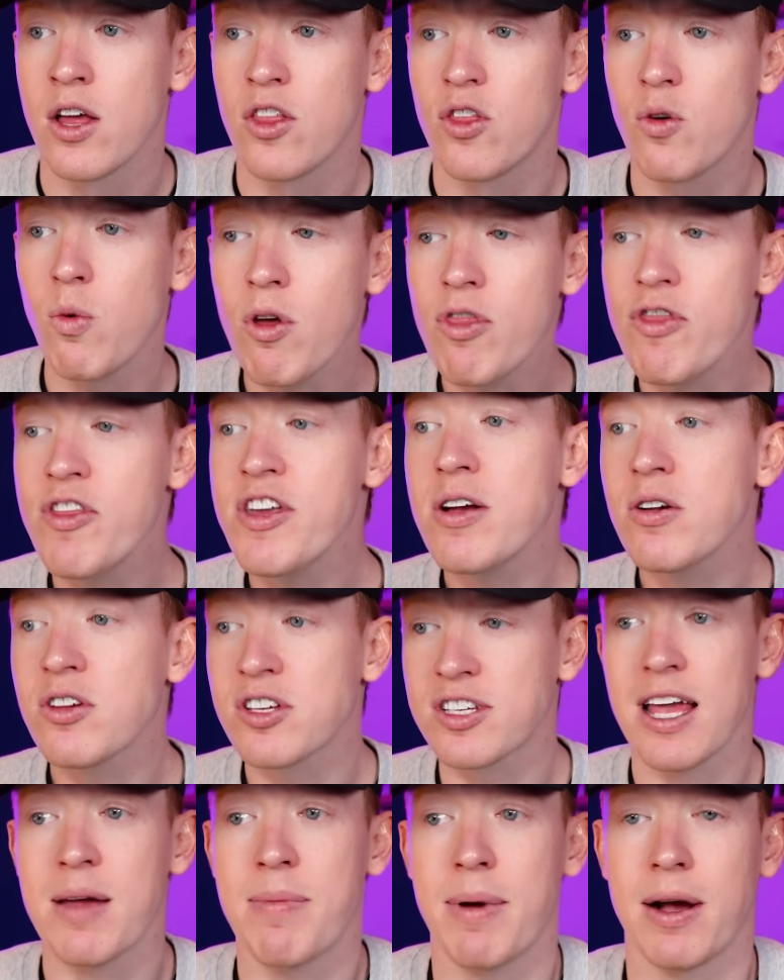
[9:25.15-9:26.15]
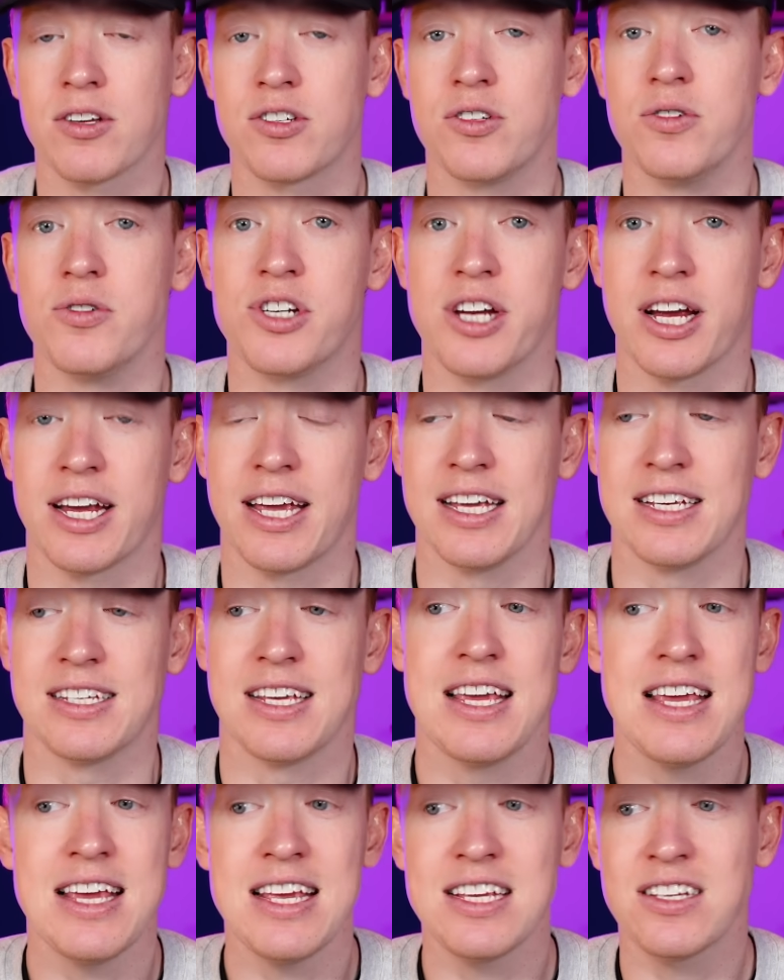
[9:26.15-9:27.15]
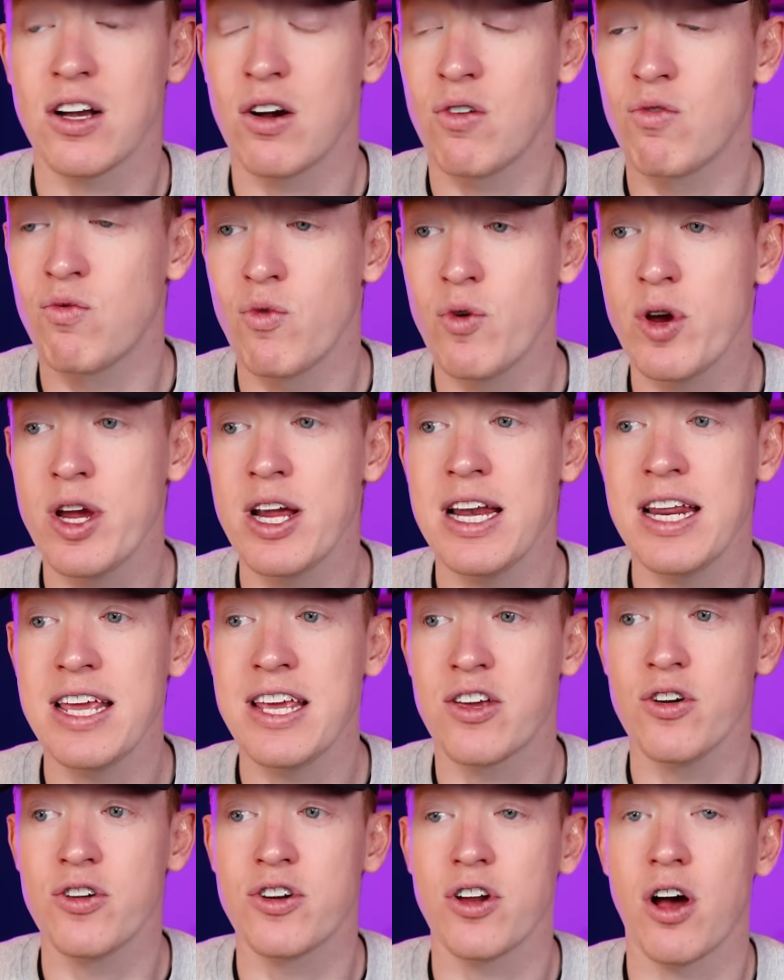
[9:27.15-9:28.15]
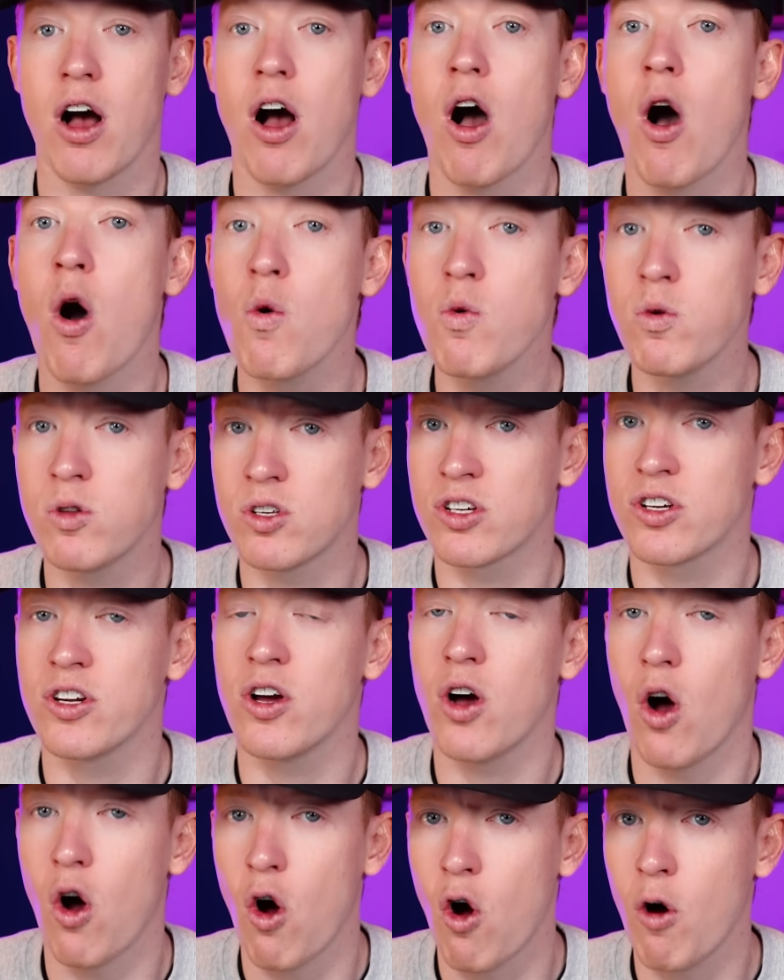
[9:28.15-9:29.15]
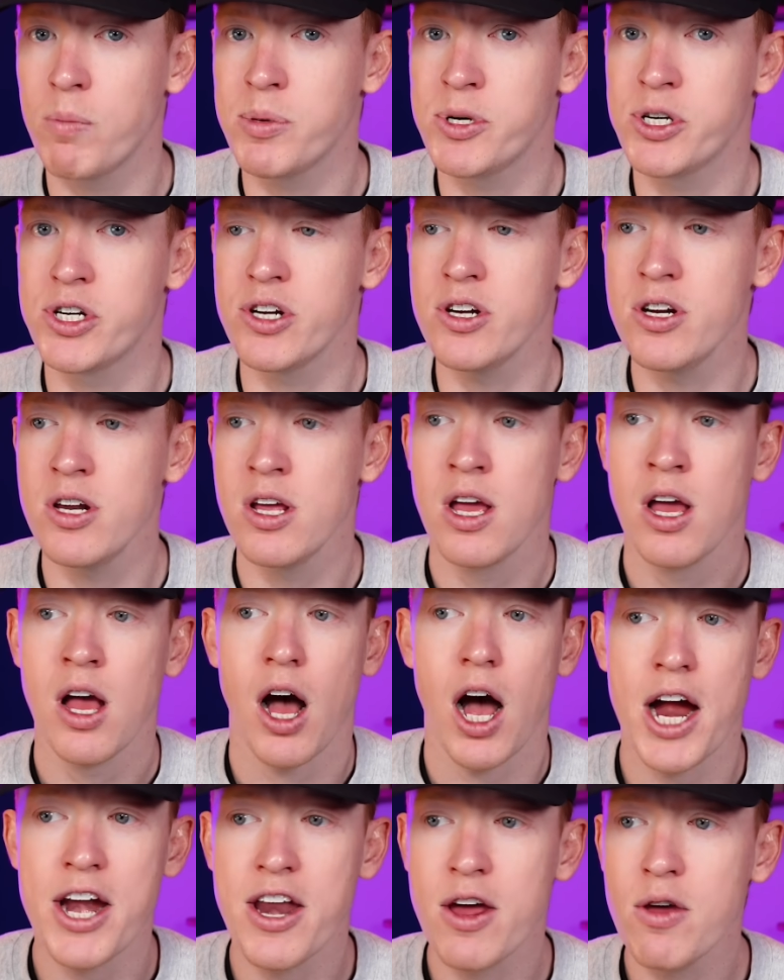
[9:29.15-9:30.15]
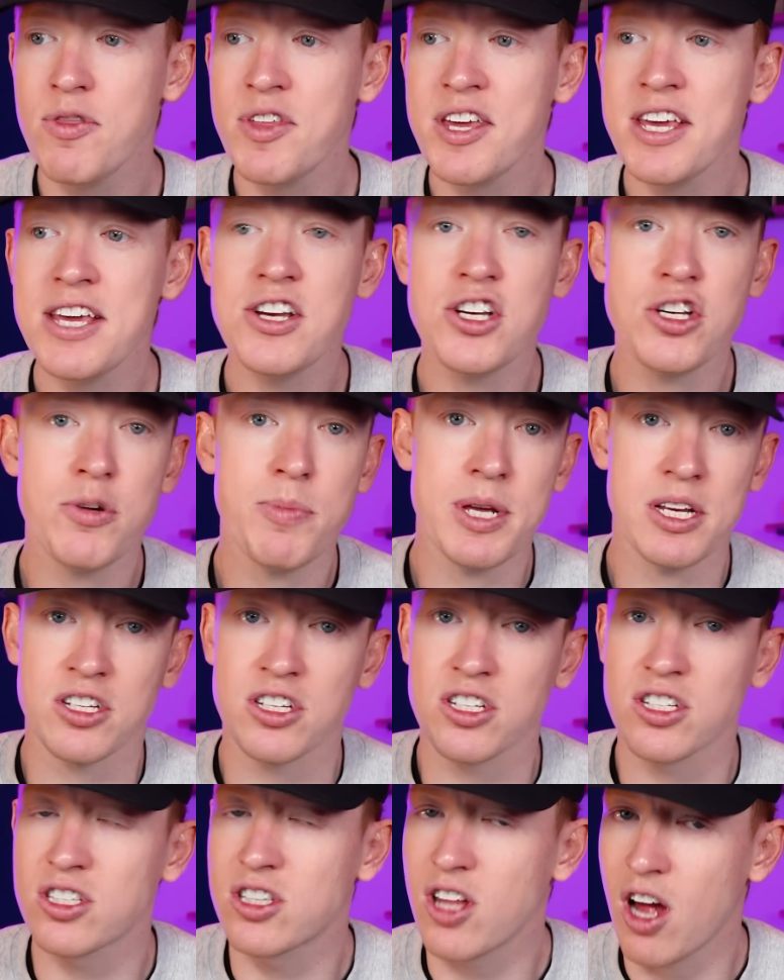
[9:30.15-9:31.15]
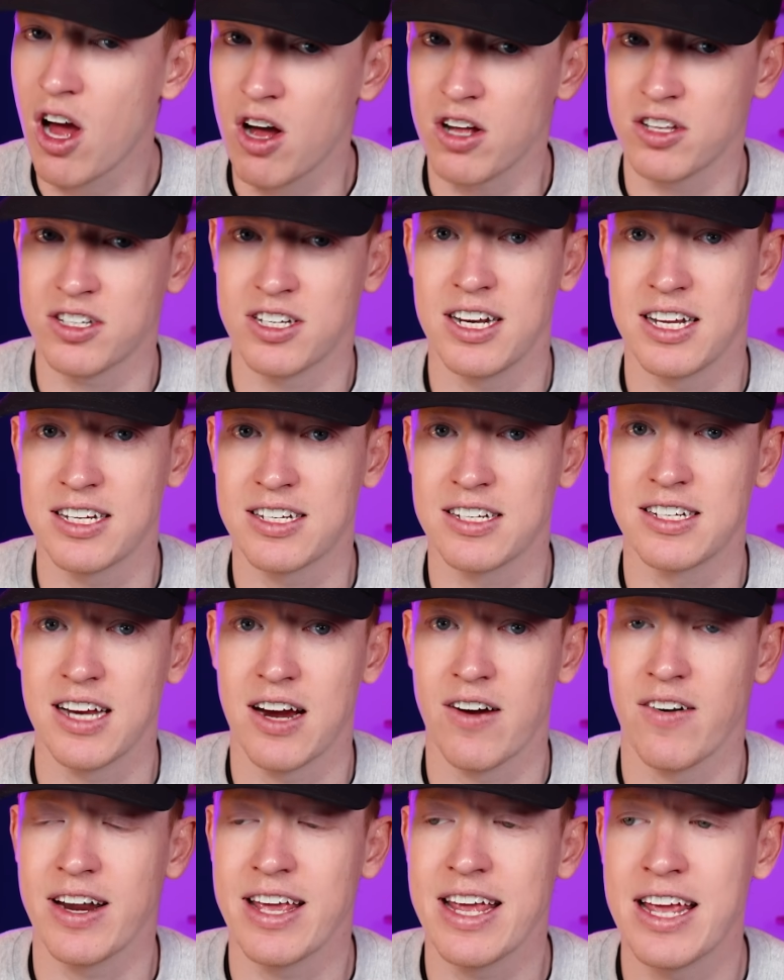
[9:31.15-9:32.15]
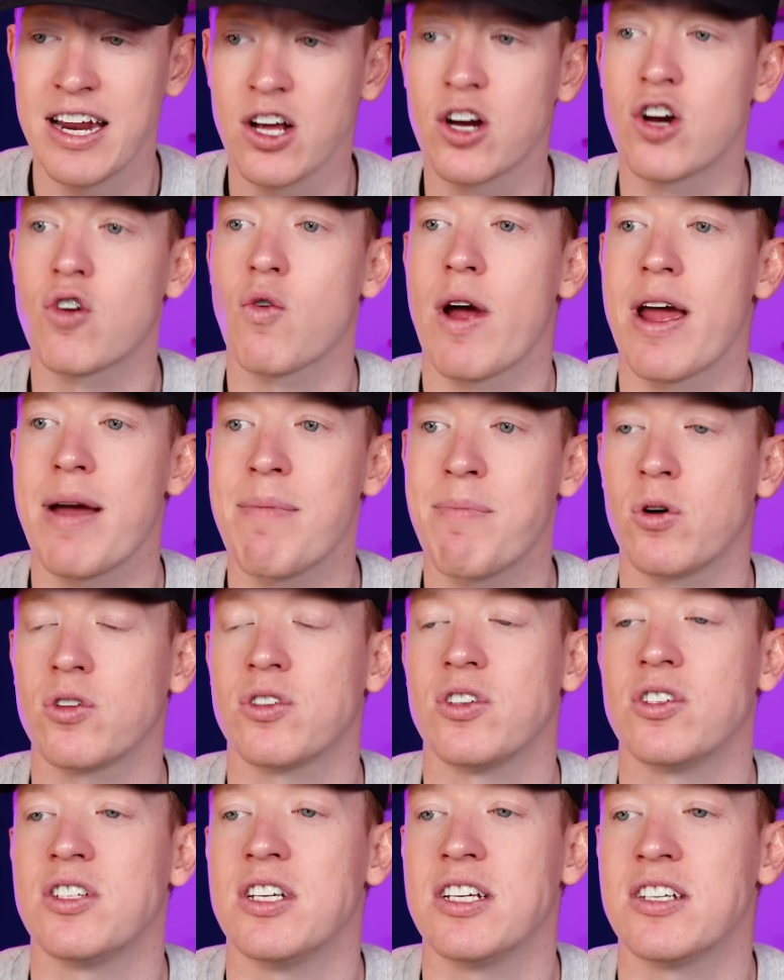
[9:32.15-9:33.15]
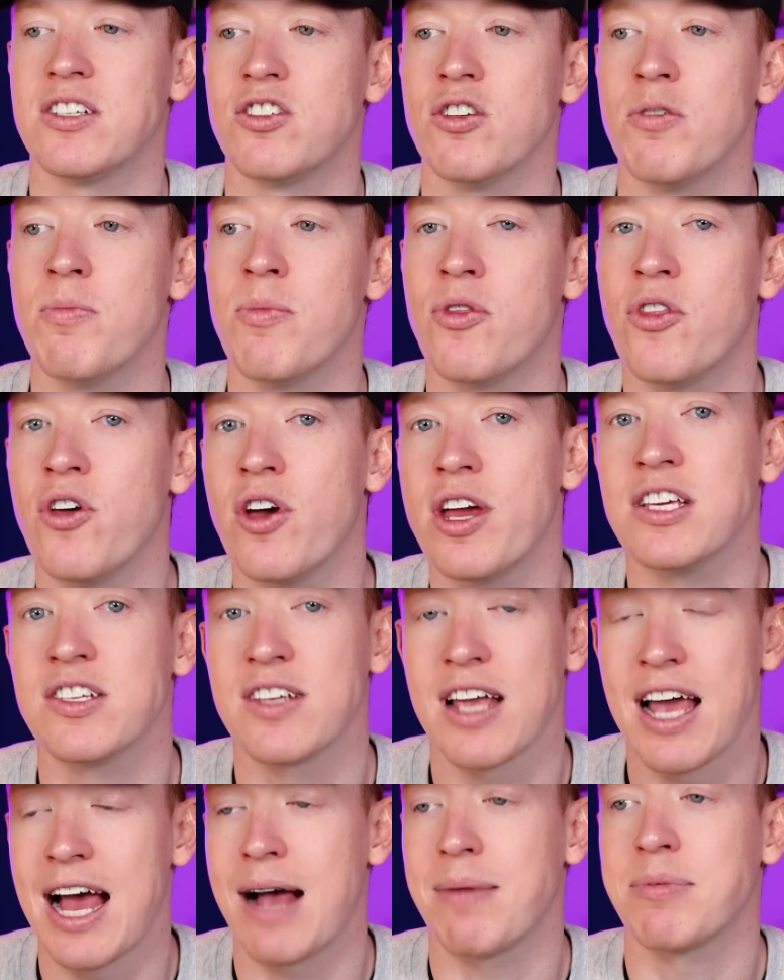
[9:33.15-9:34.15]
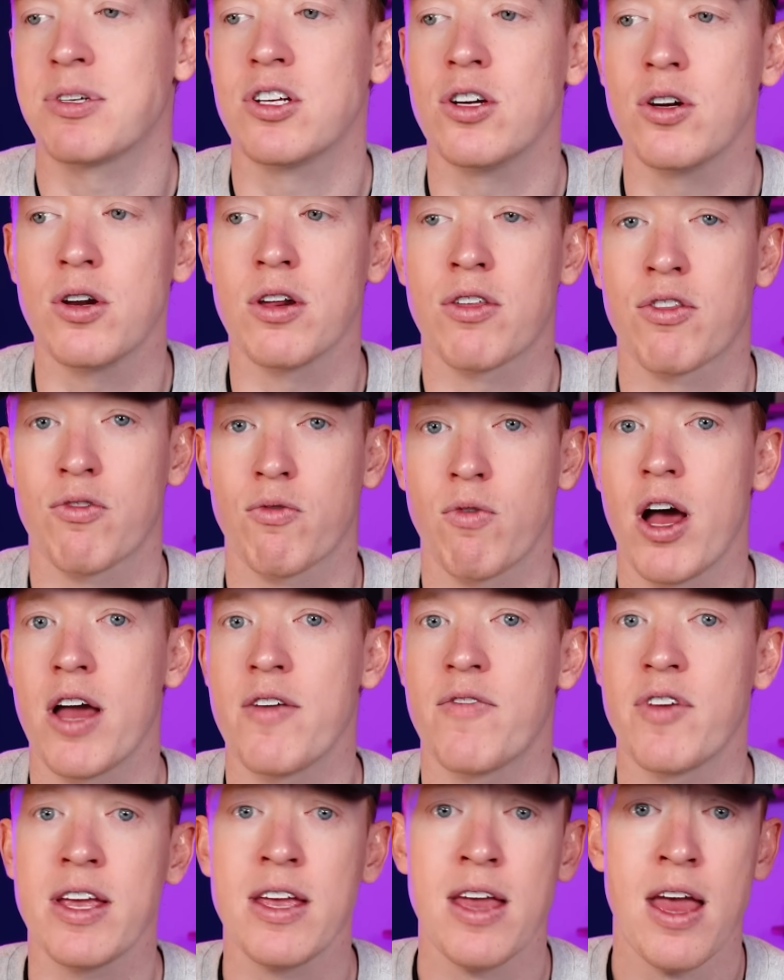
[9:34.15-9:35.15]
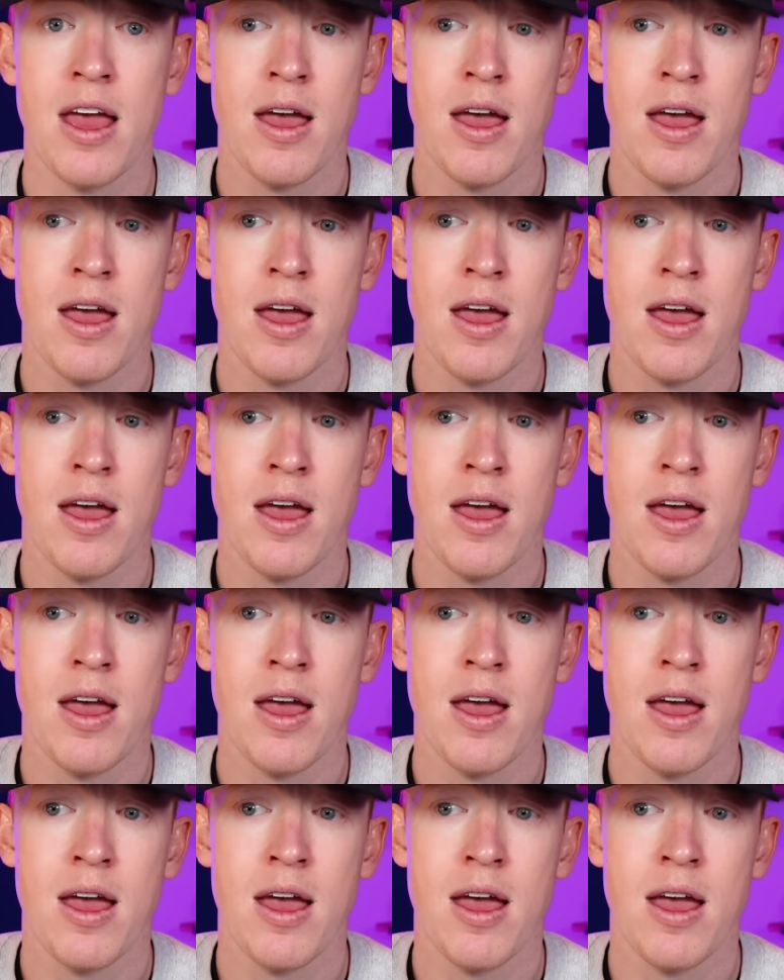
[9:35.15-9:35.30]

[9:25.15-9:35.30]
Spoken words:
The one thing I'll say about Soucek is he is a really good alternate option. I don't think he should be a starter necessarily in a Graham Potter system that is absolutely thriving,